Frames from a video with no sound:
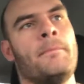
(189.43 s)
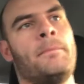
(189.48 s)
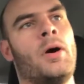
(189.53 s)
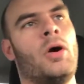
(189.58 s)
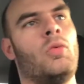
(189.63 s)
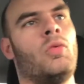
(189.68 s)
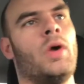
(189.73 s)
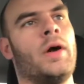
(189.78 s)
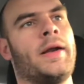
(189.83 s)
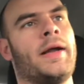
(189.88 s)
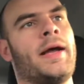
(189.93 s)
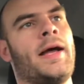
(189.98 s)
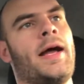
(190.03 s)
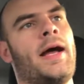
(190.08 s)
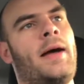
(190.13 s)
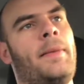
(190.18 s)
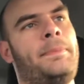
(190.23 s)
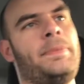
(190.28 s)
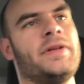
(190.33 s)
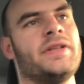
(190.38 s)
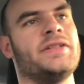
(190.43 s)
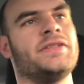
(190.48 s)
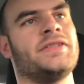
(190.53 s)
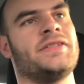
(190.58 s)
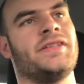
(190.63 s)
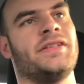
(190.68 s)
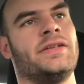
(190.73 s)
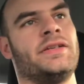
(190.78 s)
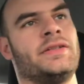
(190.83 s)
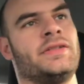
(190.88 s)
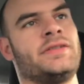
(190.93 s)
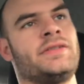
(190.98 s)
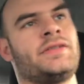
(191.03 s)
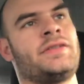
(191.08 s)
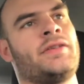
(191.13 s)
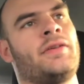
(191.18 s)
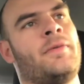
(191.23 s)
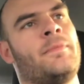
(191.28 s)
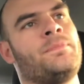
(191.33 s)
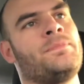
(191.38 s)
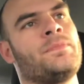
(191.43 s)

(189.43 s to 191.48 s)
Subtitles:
but what happens is